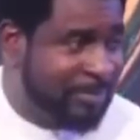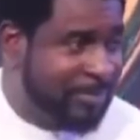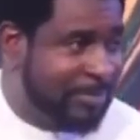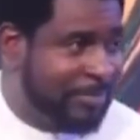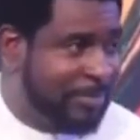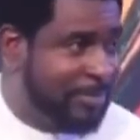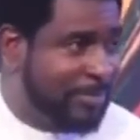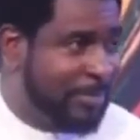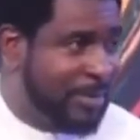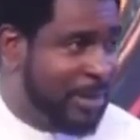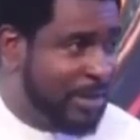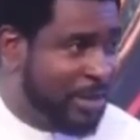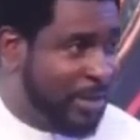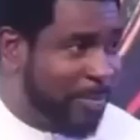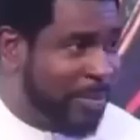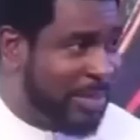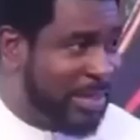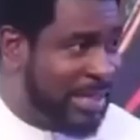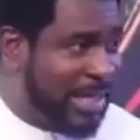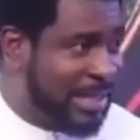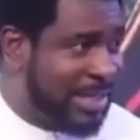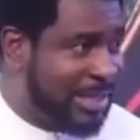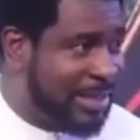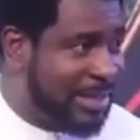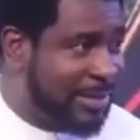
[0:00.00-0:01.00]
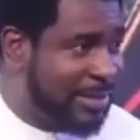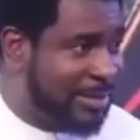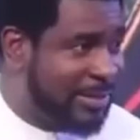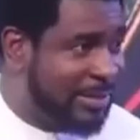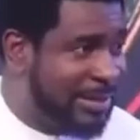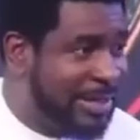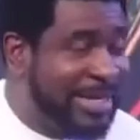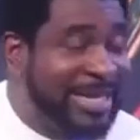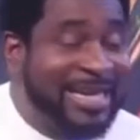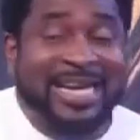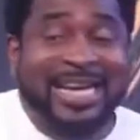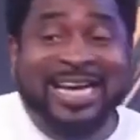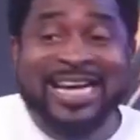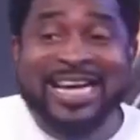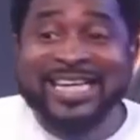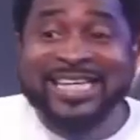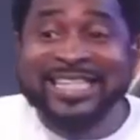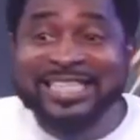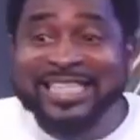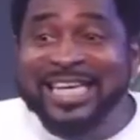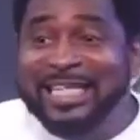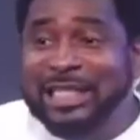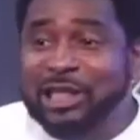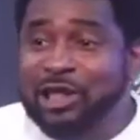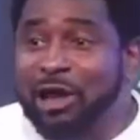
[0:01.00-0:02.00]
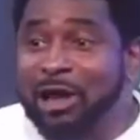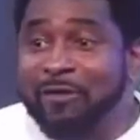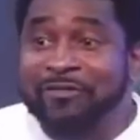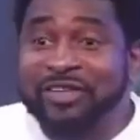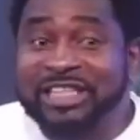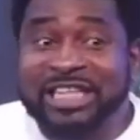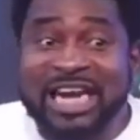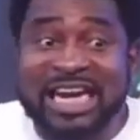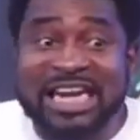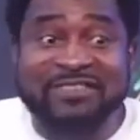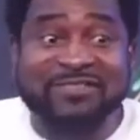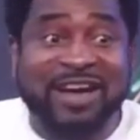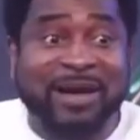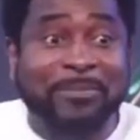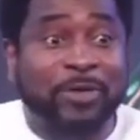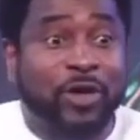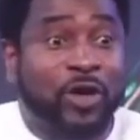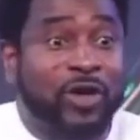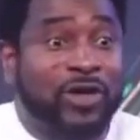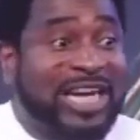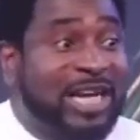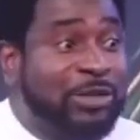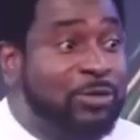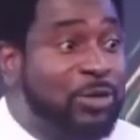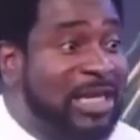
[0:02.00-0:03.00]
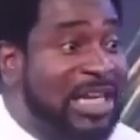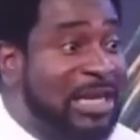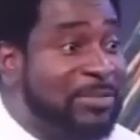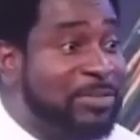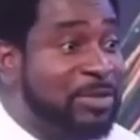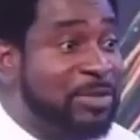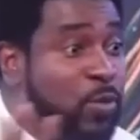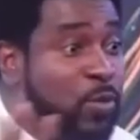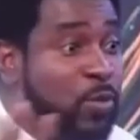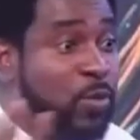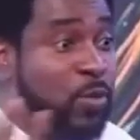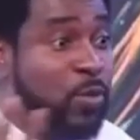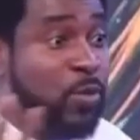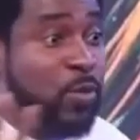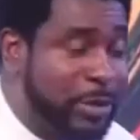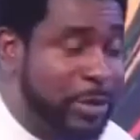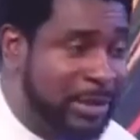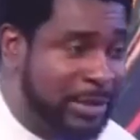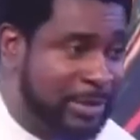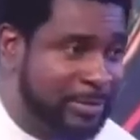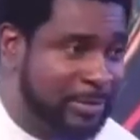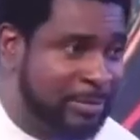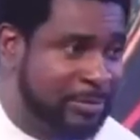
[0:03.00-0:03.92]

Is somebody getting this? This love is relevant because that's what keeps the world going.